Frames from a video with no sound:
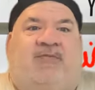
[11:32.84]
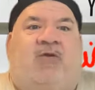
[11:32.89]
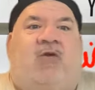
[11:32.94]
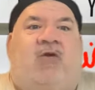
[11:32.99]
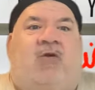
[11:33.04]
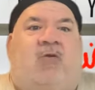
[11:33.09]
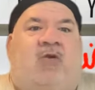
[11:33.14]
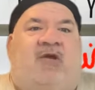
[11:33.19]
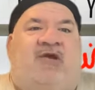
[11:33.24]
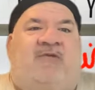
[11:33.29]

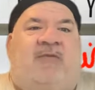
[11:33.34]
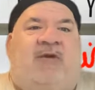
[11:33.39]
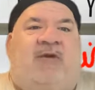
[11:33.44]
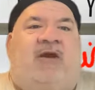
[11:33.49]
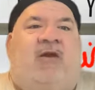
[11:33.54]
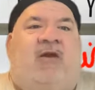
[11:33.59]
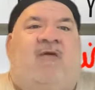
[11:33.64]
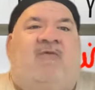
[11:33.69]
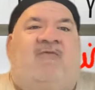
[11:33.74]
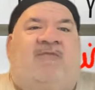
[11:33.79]
who was
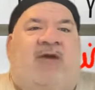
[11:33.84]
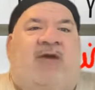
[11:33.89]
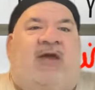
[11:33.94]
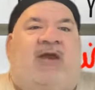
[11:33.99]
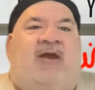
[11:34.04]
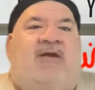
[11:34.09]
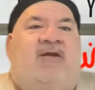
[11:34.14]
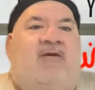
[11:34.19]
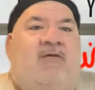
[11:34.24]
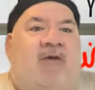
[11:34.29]
Meatloaf
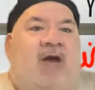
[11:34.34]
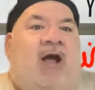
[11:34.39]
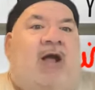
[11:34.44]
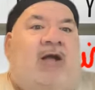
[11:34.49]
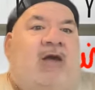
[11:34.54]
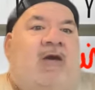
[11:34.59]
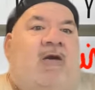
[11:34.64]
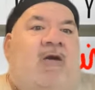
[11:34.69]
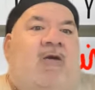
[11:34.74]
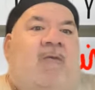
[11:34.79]
in the
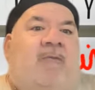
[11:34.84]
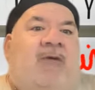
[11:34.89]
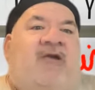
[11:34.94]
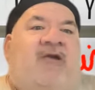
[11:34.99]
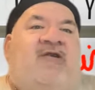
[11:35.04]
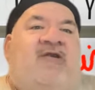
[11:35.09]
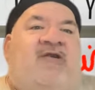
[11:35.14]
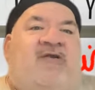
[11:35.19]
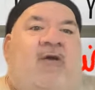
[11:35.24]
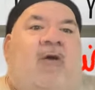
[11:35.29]
Rocky Horror
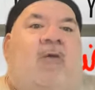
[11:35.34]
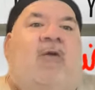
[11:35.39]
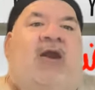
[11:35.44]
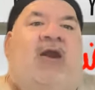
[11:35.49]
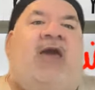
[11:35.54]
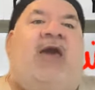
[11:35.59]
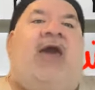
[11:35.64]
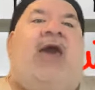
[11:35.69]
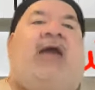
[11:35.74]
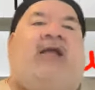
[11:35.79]
Picture Show when
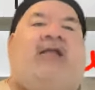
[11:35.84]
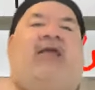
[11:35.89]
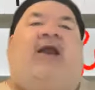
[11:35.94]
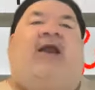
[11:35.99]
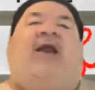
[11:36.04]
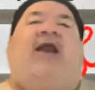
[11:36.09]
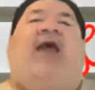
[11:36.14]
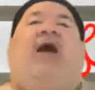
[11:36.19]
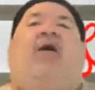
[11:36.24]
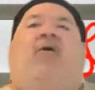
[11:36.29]
they acted
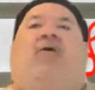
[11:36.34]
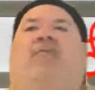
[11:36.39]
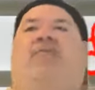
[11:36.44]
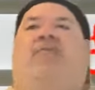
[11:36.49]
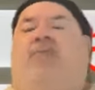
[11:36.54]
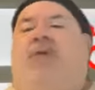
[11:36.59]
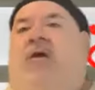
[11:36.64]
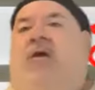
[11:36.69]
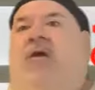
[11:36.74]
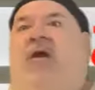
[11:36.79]
it out.
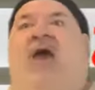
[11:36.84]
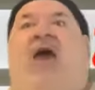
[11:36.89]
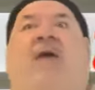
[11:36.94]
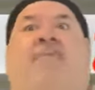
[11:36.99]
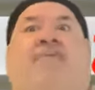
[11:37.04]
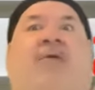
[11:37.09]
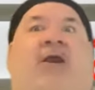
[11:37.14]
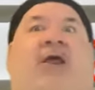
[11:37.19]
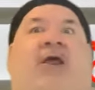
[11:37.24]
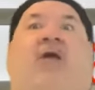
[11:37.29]
It
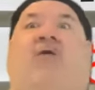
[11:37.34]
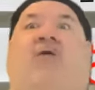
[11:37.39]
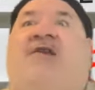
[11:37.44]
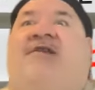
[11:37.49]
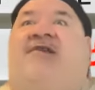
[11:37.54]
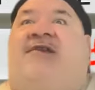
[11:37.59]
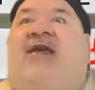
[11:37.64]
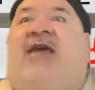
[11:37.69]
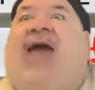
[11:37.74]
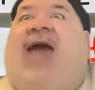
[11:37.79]
happened here in
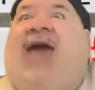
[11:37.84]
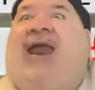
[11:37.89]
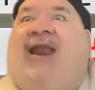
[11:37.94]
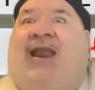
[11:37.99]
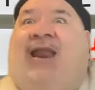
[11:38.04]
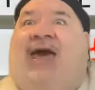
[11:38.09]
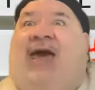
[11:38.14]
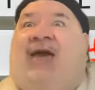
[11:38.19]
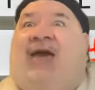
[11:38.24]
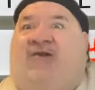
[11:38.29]

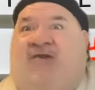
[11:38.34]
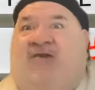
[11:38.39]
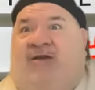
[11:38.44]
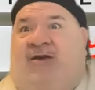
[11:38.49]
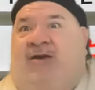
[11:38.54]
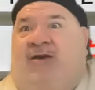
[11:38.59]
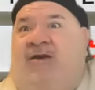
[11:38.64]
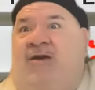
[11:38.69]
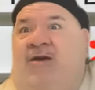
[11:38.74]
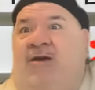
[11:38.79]
Seattle,
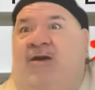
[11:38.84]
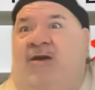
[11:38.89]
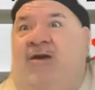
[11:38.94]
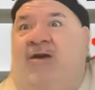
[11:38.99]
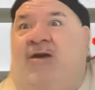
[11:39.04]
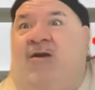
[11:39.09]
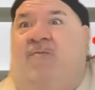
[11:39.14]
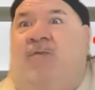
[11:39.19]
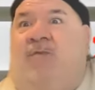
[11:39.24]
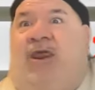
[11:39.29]
actually,
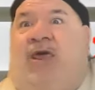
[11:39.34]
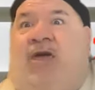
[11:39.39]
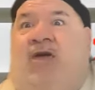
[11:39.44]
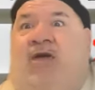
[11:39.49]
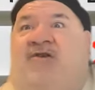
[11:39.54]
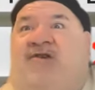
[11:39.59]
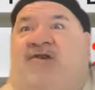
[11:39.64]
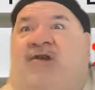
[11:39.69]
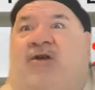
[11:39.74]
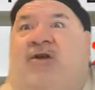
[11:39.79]
many
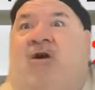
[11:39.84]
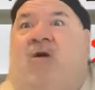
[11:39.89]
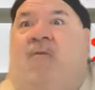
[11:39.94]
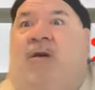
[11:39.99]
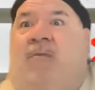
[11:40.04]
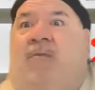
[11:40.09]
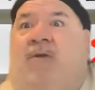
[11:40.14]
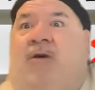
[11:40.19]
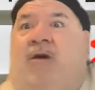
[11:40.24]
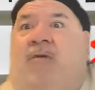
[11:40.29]
years ago.
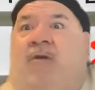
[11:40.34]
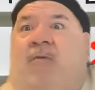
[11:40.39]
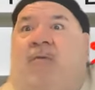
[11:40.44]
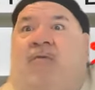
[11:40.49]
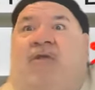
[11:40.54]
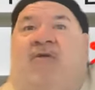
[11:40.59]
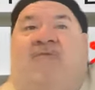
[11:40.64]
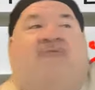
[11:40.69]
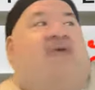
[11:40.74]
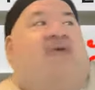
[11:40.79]
My
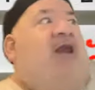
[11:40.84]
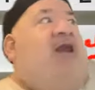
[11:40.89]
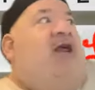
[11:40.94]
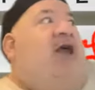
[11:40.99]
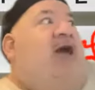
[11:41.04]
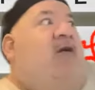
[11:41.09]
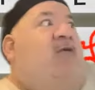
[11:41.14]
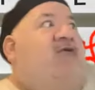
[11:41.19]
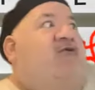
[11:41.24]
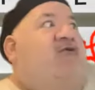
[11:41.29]
brother Freddie
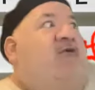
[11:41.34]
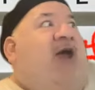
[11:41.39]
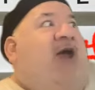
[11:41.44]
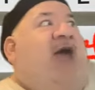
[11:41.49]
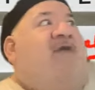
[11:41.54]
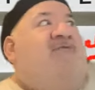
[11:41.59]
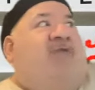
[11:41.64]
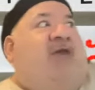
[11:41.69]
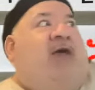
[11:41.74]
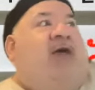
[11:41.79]
and I were
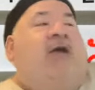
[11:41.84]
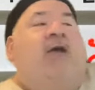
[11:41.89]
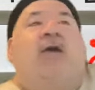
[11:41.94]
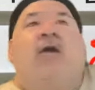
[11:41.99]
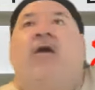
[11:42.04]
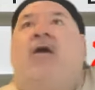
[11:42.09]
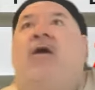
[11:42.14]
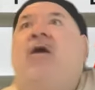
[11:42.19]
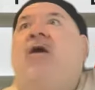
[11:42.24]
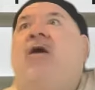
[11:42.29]
traveling.
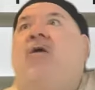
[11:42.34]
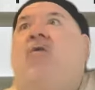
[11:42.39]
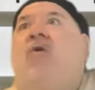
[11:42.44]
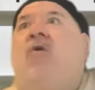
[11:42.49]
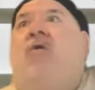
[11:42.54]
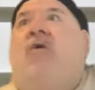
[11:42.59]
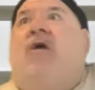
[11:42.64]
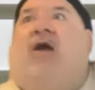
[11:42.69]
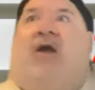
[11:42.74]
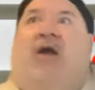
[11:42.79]
We
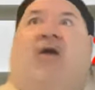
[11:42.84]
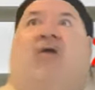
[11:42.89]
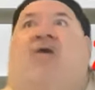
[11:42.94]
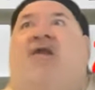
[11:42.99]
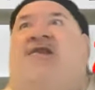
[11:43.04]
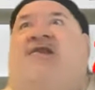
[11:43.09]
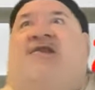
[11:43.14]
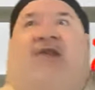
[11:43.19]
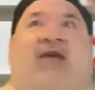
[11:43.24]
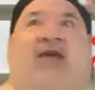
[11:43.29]
were here
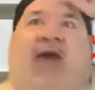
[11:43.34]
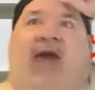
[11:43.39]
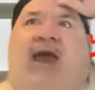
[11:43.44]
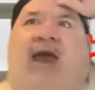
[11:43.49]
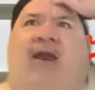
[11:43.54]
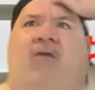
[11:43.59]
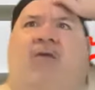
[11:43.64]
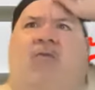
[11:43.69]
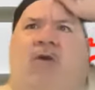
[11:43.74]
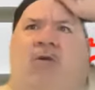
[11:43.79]
in
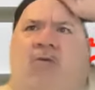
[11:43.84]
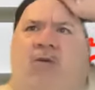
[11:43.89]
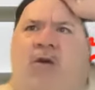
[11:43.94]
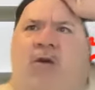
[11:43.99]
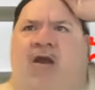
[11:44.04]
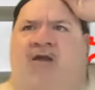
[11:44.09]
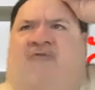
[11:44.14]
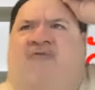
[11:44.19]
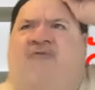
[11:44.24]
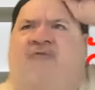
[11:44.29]
Seattle, and we would,
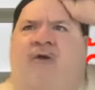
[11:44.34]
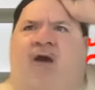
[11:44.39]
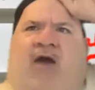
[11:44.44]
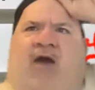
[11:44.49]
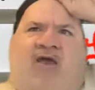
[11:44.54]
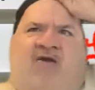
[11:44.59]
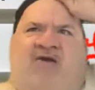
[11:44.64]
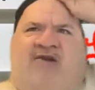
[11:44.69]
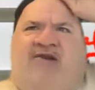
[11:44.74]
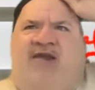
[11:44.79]
on a
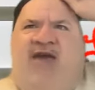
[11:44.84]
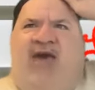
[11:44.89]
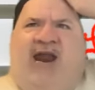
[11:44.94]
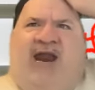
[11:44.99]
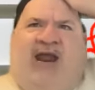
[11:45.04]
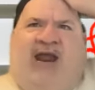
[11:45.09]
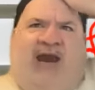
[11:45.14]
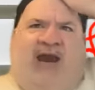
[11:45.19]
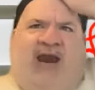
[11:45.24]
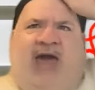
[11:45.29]
Friday or
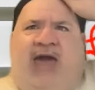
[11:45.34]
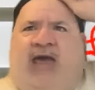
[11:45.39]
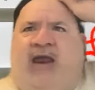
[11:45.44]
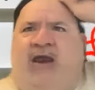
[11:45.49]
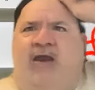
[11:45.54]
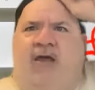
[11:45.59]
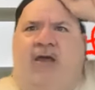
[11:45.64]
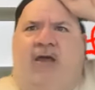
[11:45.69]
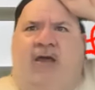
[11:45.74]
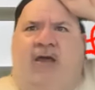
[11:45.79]
Saturday night,
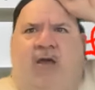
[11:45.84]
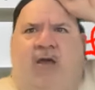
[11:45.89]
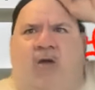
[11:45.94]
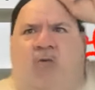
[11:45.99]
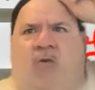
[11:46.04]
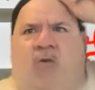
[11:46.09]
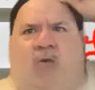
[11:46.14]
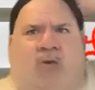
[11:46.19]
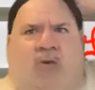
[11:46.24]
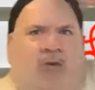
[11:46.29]

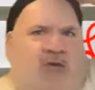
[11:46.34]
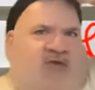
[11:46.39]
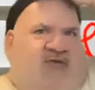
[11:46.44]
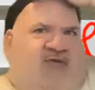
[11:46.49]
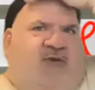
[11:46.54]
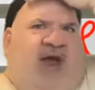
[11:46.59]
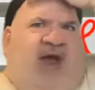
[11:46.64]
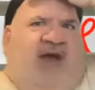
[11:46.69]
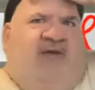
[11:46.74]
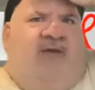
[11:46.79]
when we would
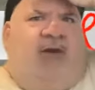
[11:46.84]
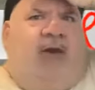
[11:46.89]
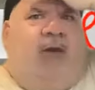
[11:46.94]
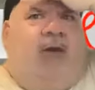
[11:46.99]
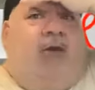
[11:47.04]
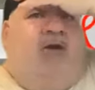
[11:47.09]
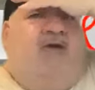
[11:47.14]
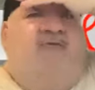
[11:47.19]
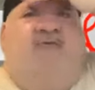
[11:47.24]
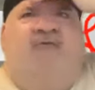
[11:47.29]
travel,
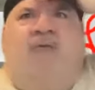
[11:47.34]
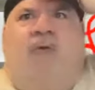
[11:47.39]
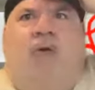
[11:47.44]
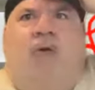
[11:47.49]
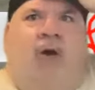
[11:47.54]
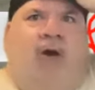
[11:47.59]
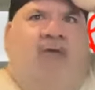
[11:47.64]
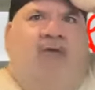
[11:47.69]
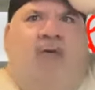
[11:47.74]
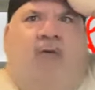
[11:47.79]
look
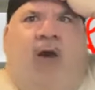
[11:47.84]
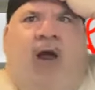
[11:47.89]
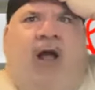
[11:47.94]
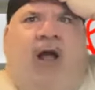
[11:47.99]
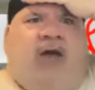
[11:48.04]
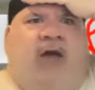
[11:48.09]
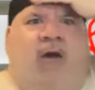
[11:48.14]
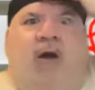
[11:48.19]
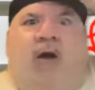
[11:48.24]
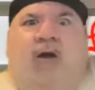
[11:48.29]
for the
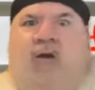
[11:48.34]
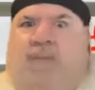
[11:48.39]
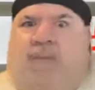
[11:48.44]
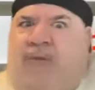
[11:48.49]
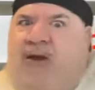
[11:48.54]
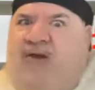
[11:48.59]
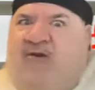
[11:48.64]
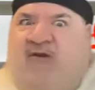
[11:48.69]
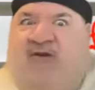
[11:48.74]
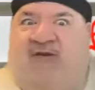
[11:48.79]
Rocky Horror
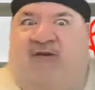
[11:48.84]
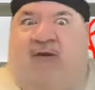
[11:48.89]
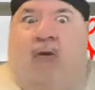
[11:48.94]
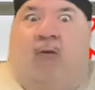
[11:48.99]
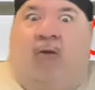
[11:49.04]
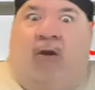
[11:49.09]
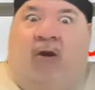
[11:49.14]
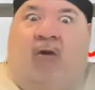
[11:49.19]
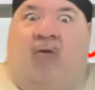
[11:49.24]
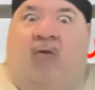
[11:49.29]
Picture Show
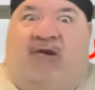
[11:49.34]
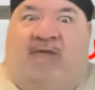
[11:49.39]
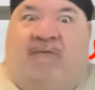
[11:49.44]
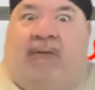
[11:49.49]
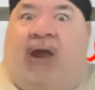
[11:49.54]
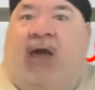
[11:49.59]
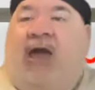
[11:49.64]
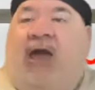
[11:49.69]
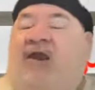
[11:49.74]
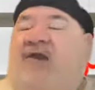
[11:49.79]
where it was
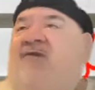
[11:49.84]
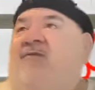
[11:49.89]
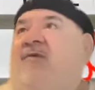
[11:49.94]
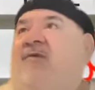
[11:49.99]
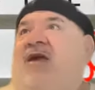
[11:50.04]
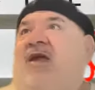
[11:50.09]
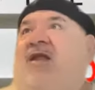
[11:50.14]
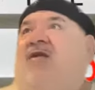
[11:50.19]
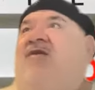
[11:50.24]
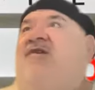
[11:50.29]
playing. This was,
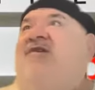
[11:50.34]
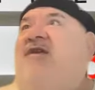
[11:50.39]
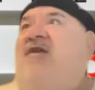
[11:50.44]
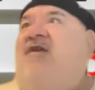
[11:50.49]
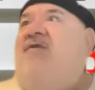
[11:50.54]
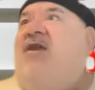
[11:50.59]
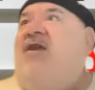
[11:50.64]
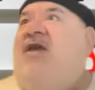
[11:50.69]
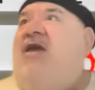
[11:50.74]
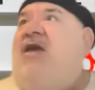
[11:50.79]
I don't know,
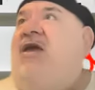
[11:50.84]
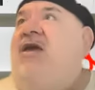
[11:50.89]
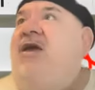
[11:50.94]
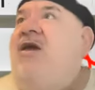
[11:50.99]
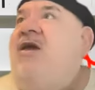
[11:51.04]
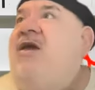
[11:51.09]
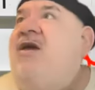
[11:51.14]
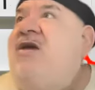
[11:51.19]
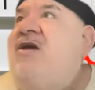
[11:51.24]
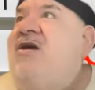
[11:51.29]

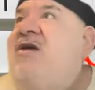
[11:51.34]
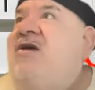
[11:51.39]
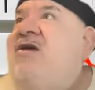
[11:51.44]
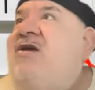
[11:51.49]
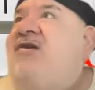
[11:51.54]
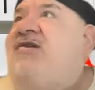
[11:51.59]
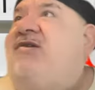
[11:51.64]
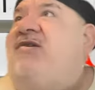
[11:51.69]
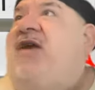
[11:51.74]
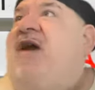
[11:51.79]

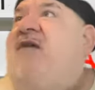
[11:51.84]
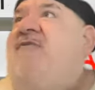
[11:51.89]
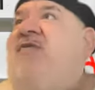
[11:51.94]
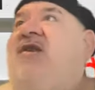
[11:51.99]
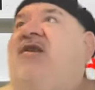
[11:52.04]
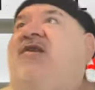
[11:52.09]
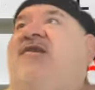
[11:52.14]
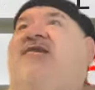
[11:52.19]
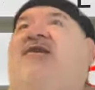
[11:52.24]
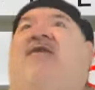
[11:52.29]

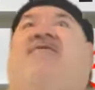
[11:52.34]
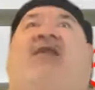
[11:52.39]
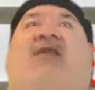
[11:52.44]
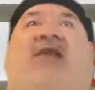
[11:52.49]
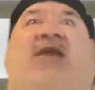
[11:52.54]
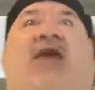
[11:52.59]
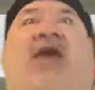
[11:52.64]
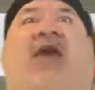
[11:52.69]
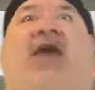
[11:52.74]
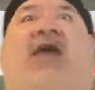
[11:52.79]
77,
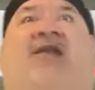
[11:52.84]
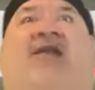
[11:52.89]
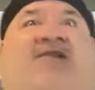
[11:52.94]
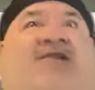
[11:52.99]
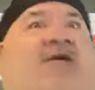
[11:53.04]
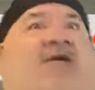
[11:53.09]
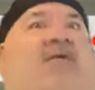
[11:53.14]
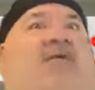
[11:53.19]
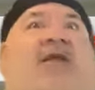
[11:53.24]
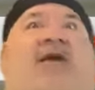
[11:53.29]
78,
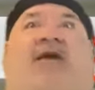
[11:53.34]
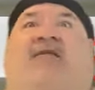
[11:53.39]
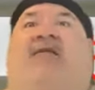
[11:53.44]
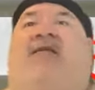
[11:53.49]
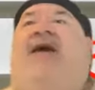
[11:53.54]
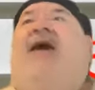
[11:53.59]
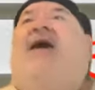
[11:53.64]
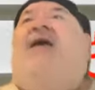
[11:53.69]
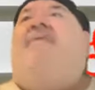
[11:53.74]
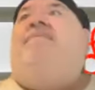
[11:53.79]
something like
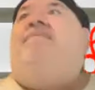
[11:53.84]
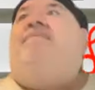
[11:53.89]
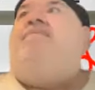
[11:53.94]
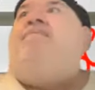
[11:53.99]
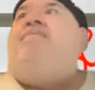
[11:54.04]
that.